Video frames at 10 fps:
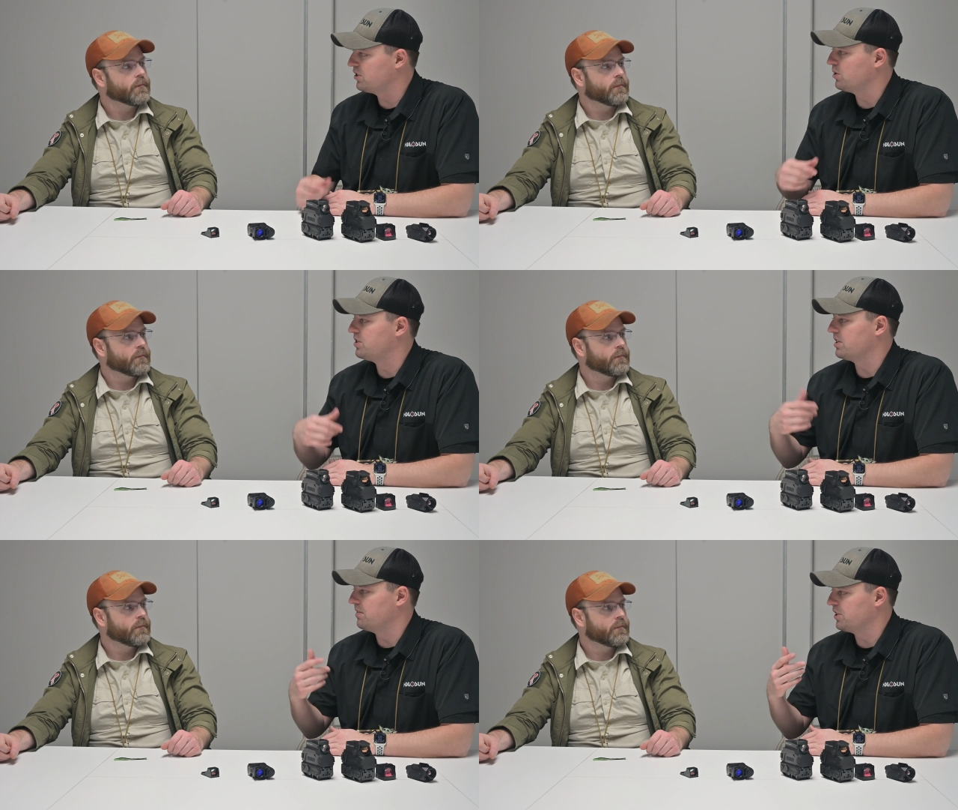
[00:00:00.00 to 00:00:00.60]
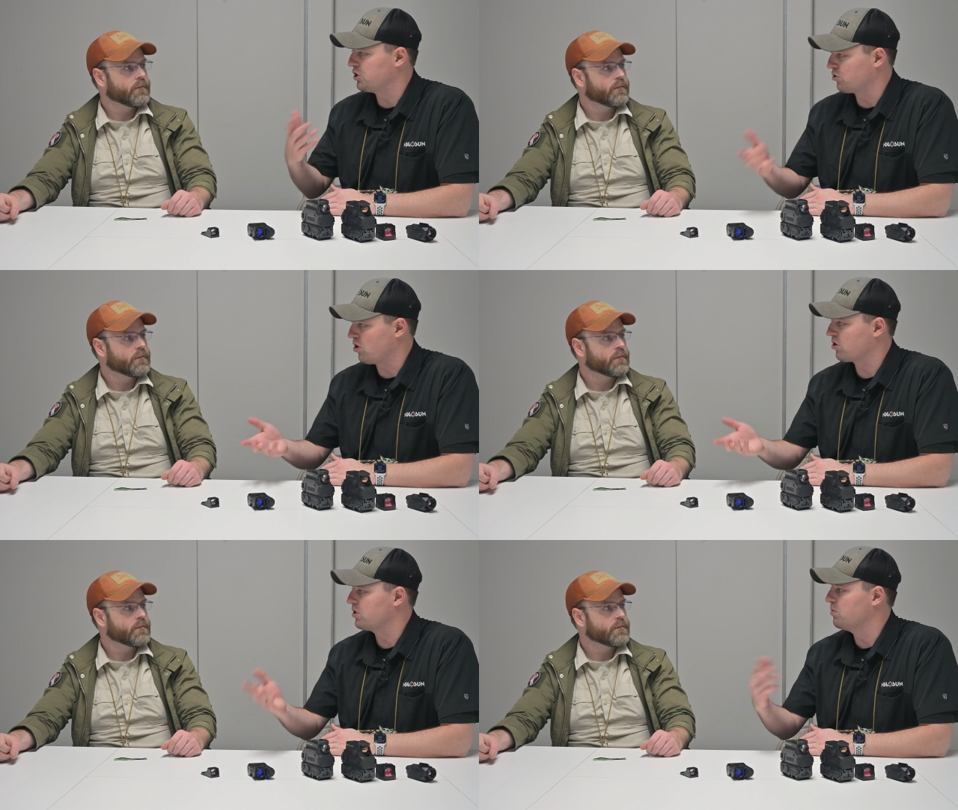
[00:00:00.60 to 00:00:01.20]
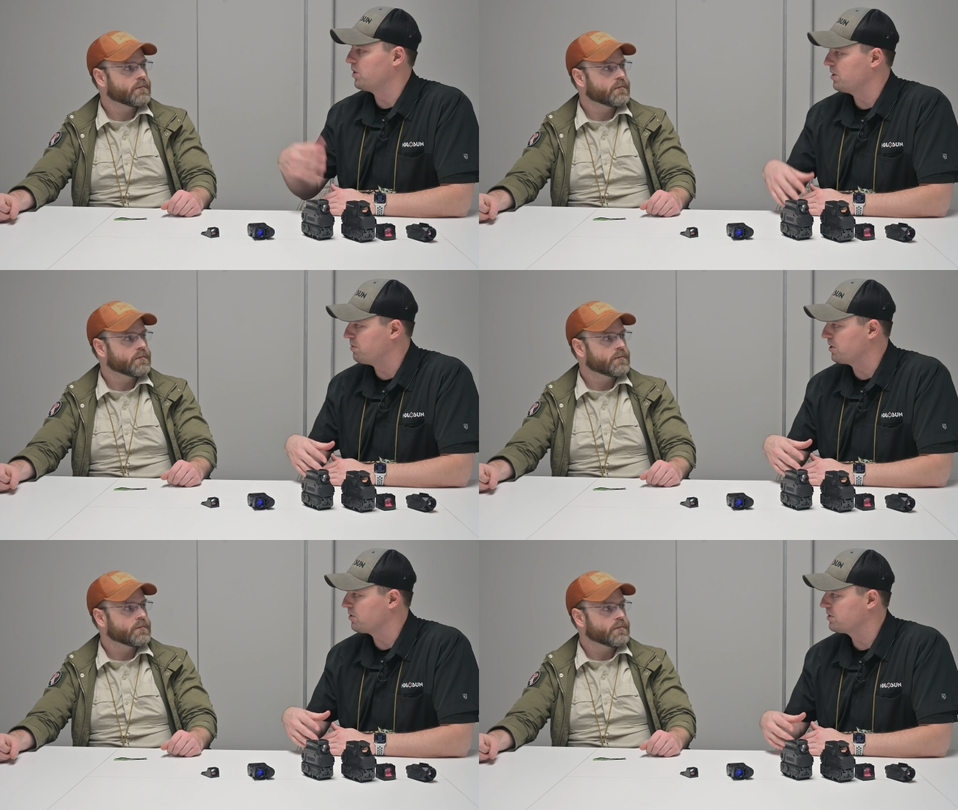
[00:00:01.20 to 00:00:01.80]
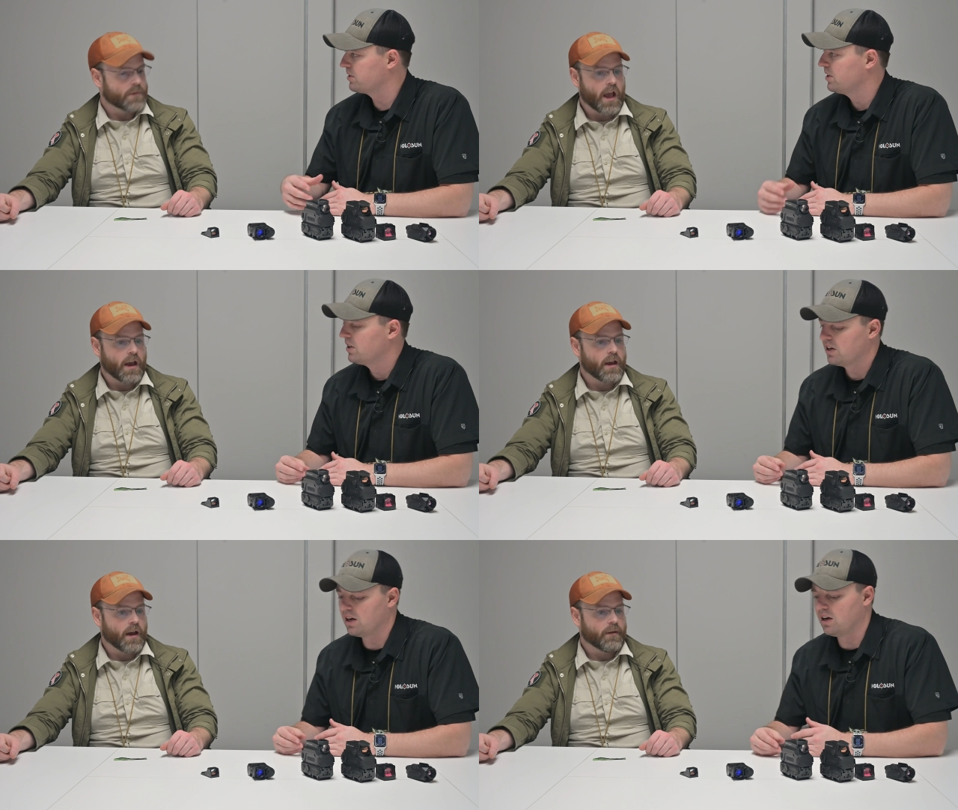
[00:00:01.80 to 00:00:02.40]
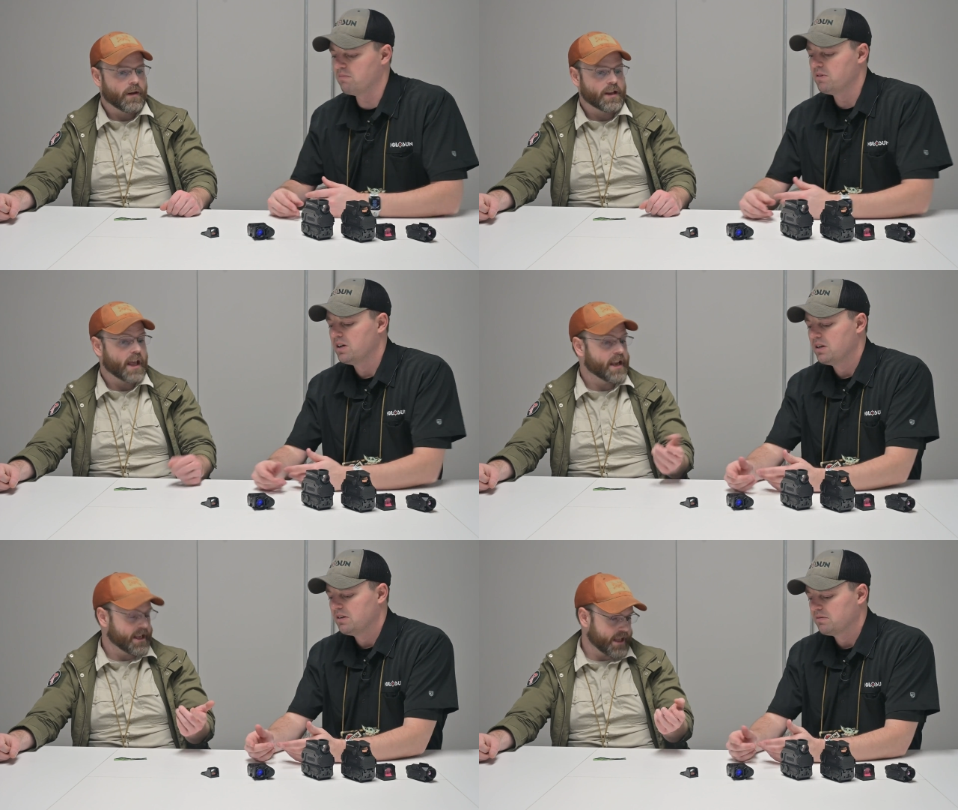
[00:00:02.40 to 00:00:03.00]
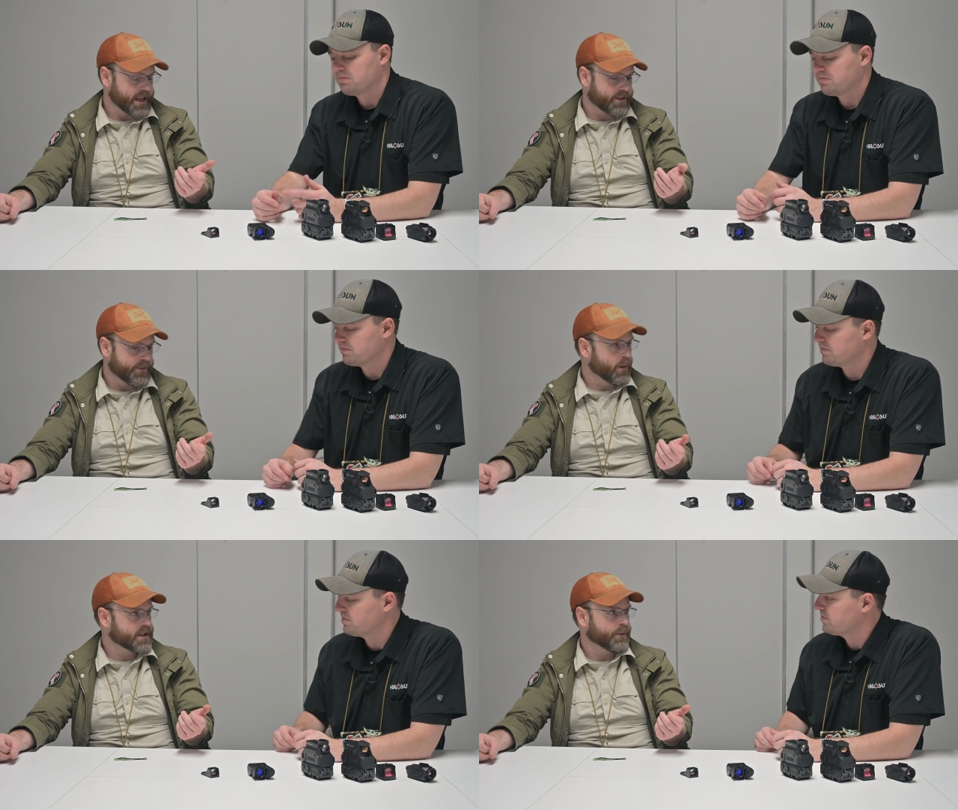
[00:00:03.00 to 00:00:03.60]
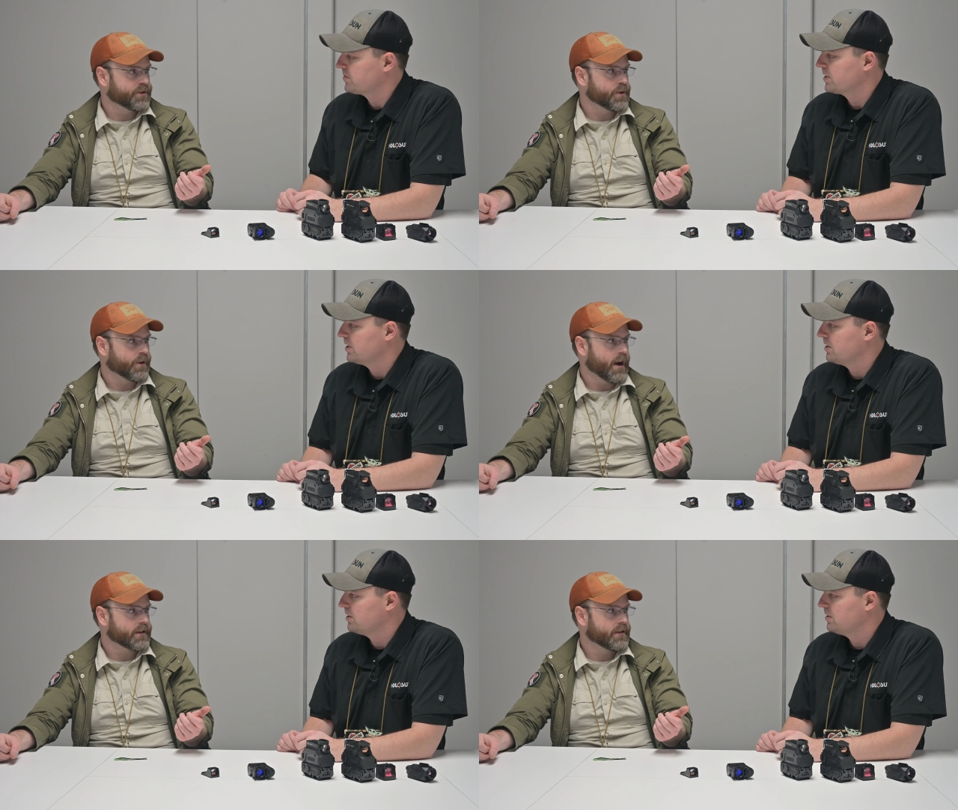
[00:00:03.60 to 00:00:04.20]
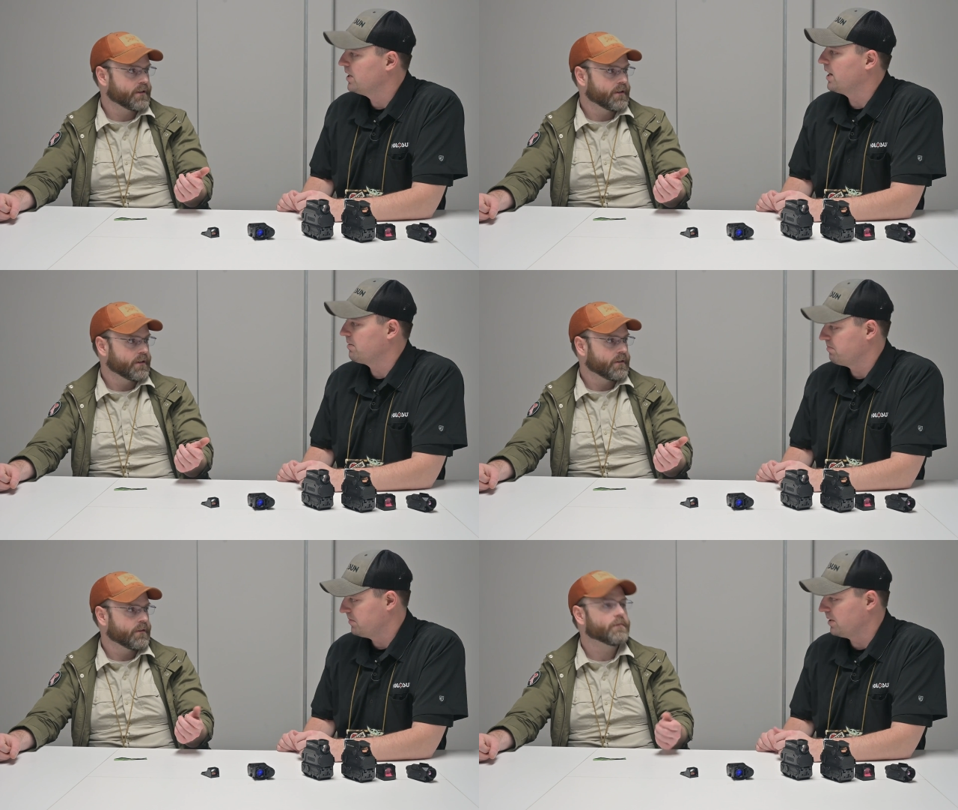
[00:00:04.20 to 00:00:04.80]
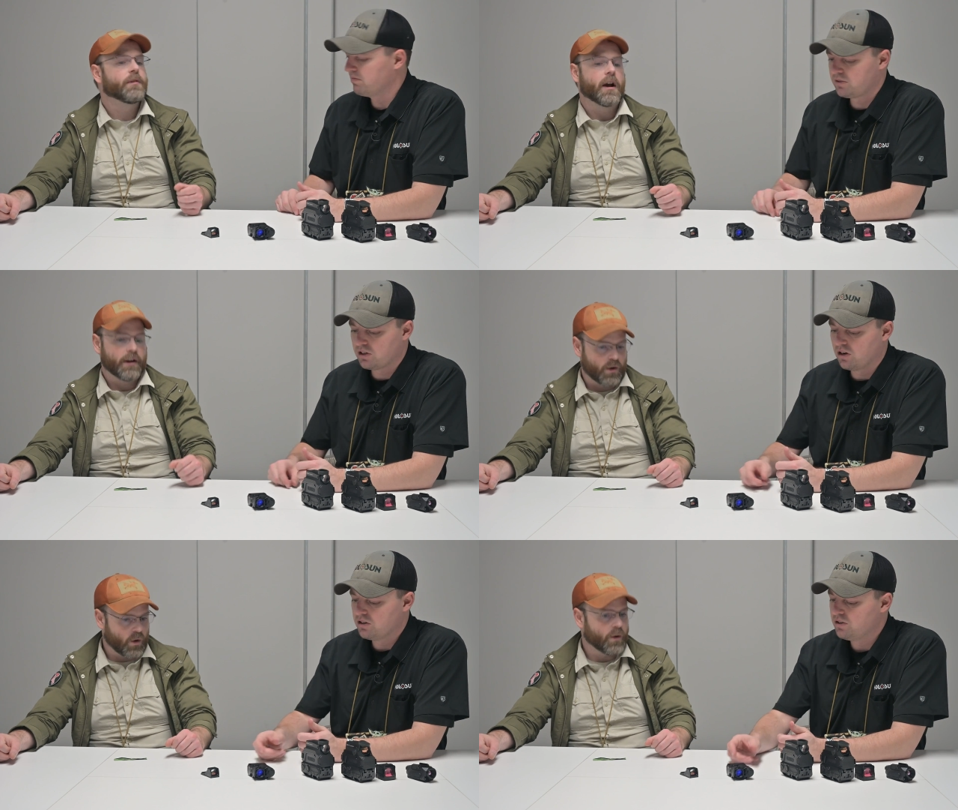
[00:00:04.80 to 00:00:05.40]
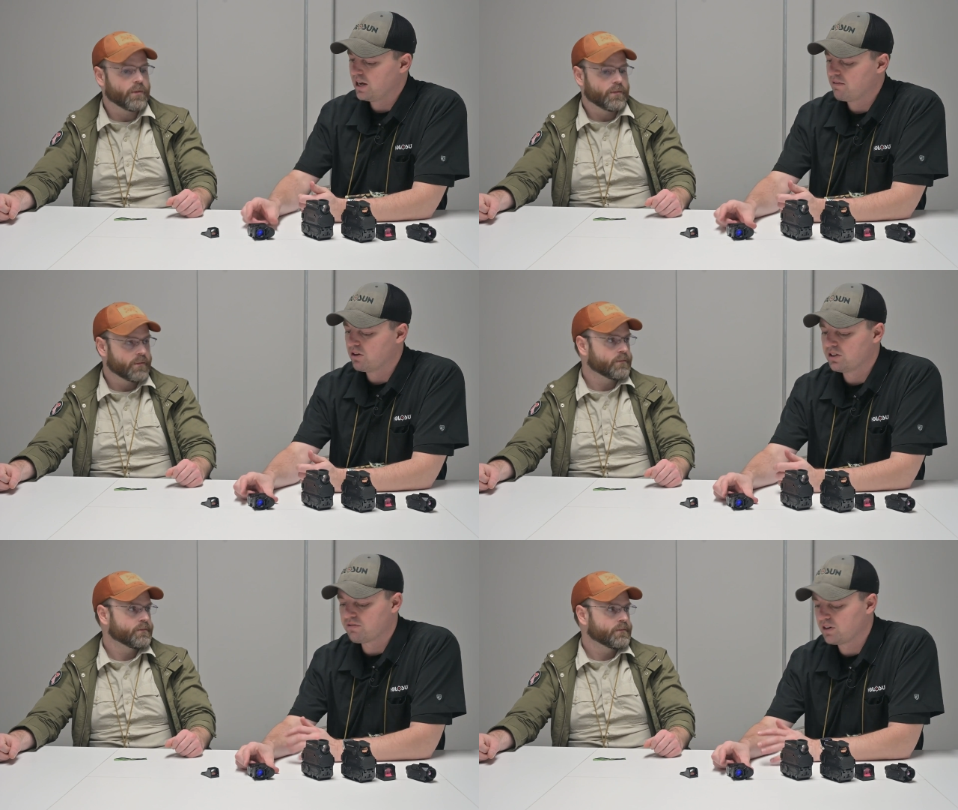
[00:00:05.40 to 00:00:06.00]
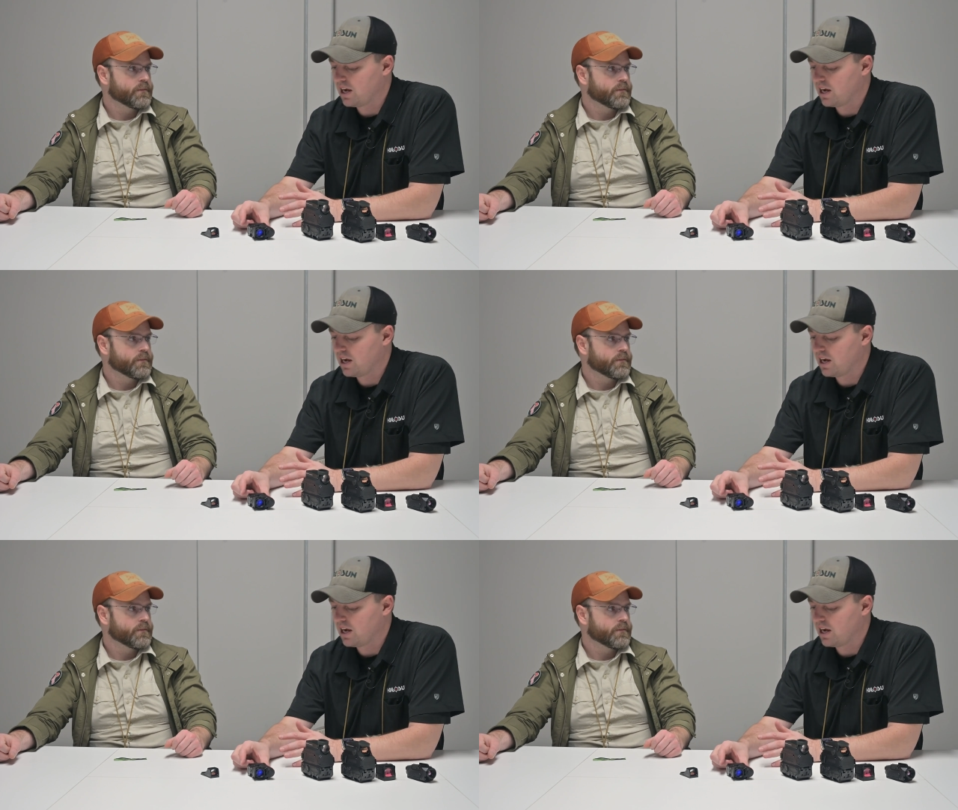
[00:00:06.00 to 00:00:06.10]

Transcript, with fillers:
Speaker 1: so it's significantly stronger than what it appears.
Speaker 2: Yeah, yeah, yeah. Um, and, it, it, and, it's focusable too, correct?
Speaker 1: Yeah, yep. Very so cool. you have all the different